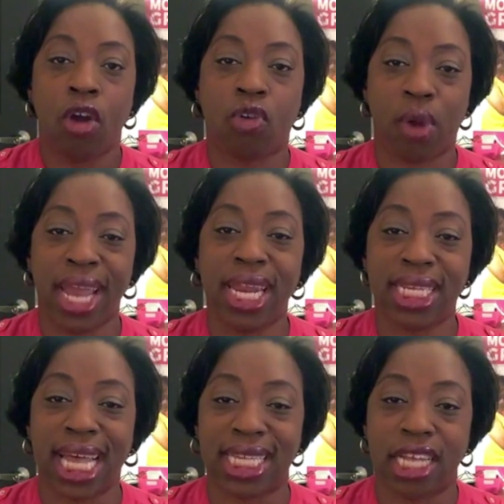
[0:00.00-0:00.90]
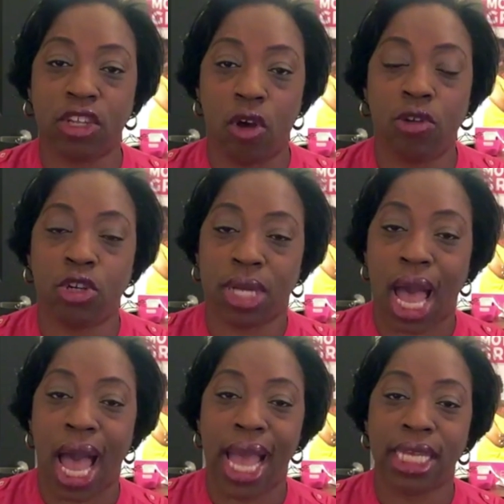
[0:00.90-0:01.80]
Greatness, as I told you
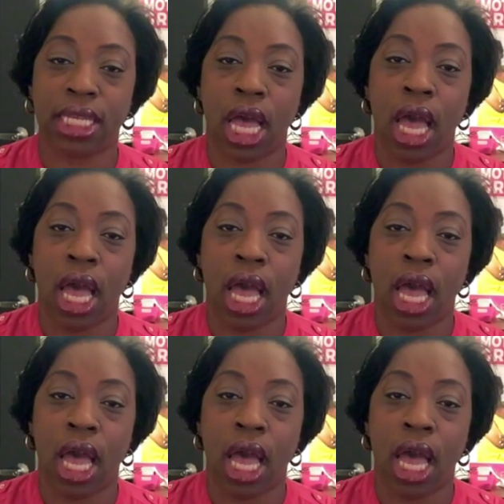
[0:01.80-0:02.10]
guys,